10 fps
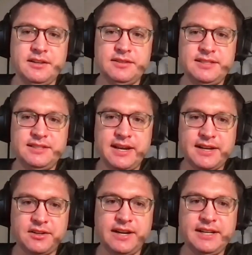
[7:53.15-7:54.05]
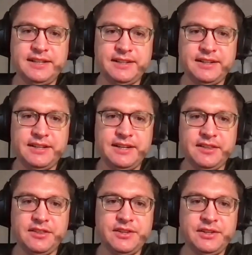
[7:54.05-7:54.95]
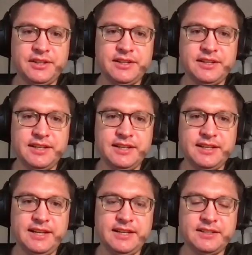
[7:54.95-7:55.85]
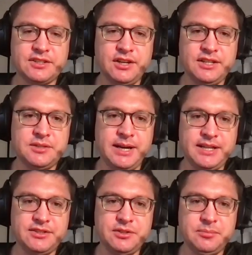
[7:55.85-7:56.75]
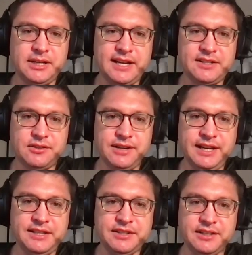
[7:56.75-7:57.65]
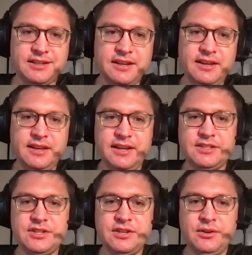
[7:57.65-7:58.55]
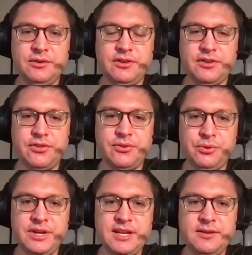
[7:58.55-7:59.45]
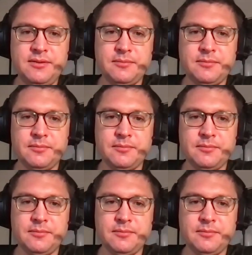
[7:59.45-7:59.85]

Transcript: Second criterion. And third, it ha- it's caused by a supernatural agent. And so the three,